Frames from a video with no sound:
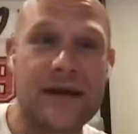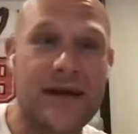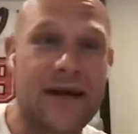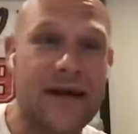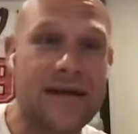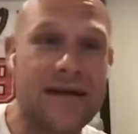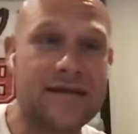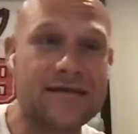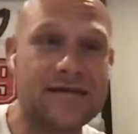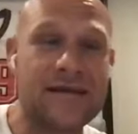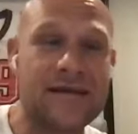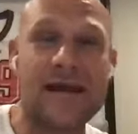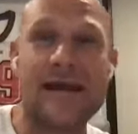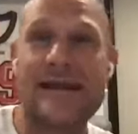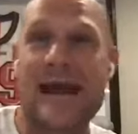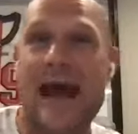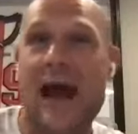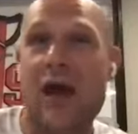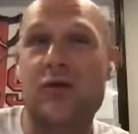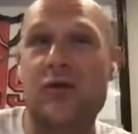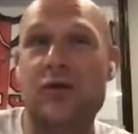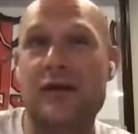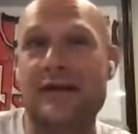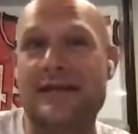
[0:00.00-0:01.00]
is
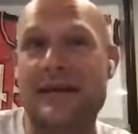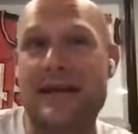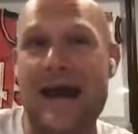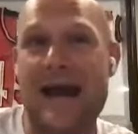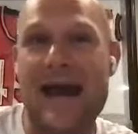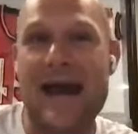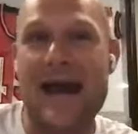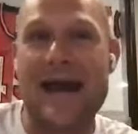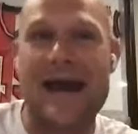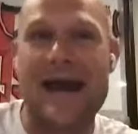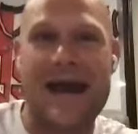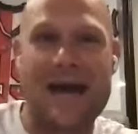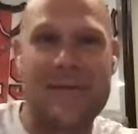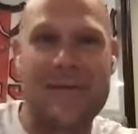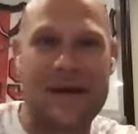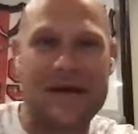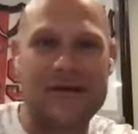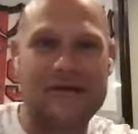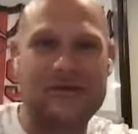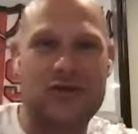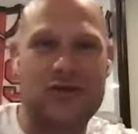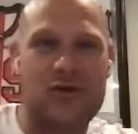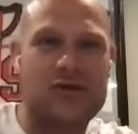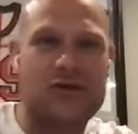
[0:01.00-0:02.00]
now only today am i
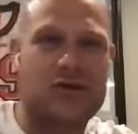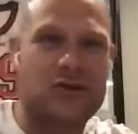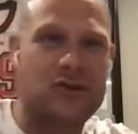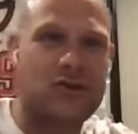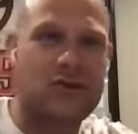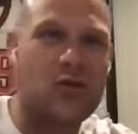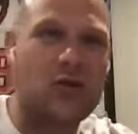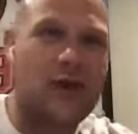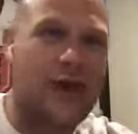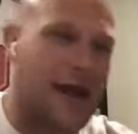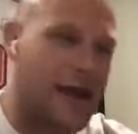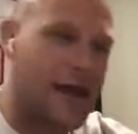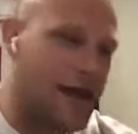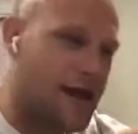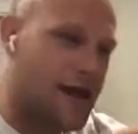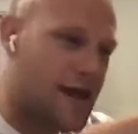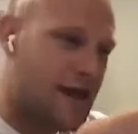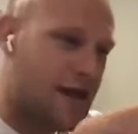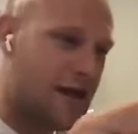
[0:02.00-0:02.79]
starting to look at